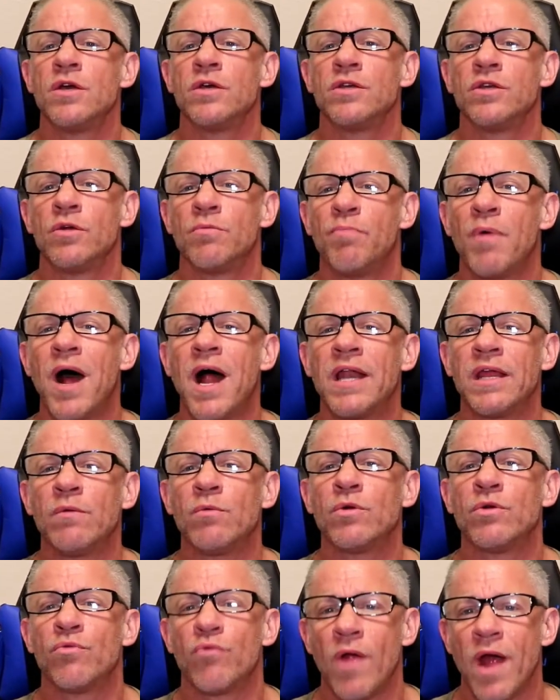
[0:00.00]
your body
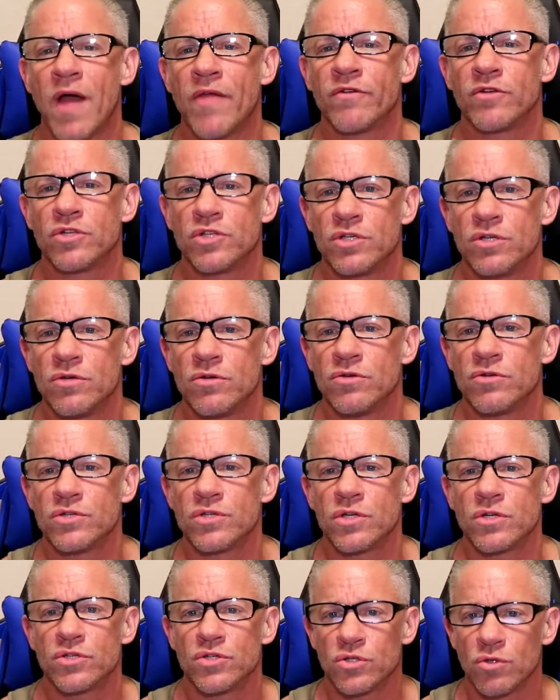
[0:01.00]
would rather
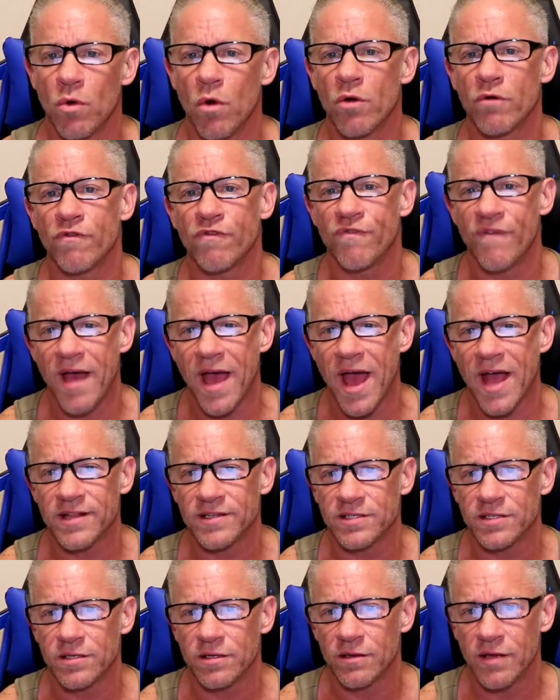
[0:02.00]
choose stored
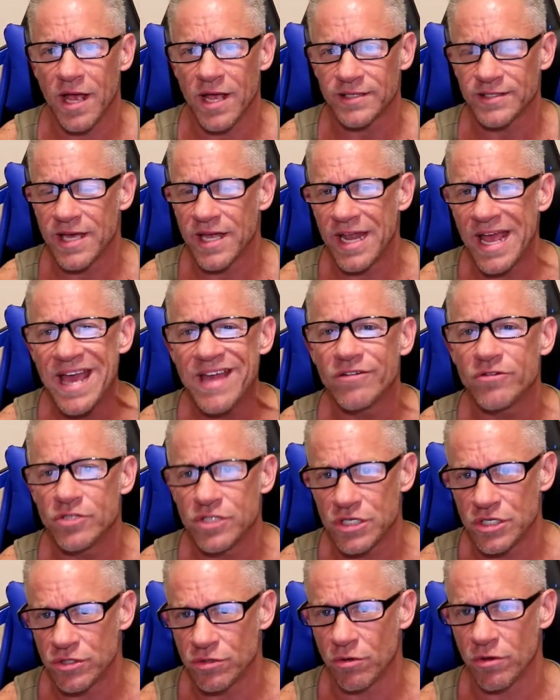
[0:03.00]
fats as that
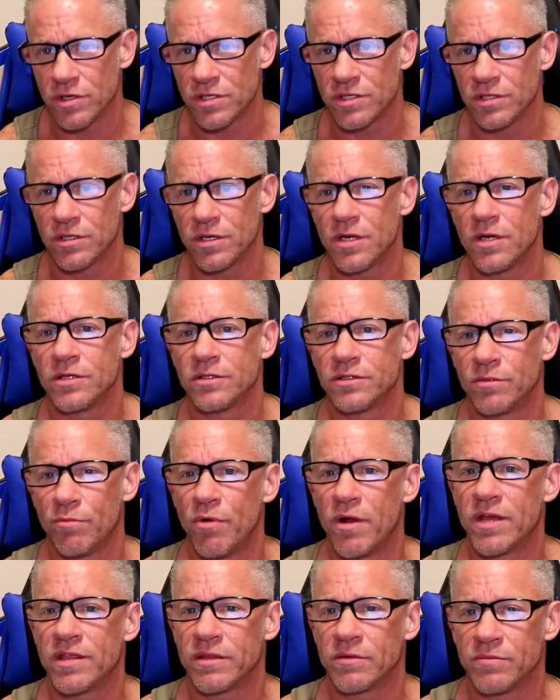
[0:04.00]
energy source to
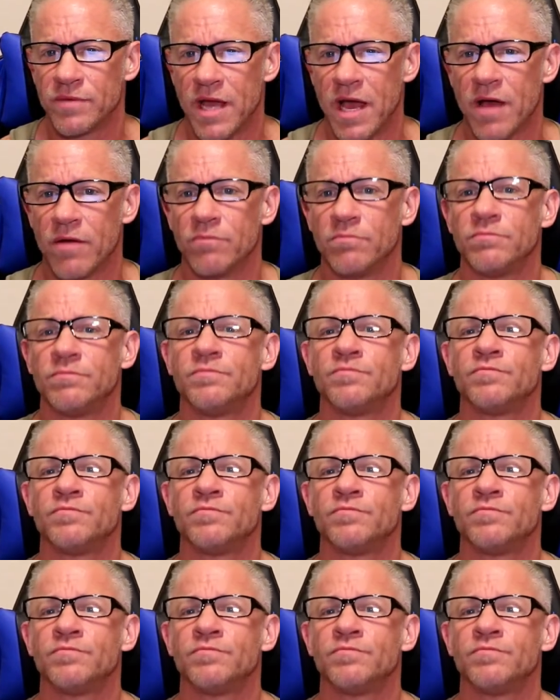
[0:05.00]
break them down.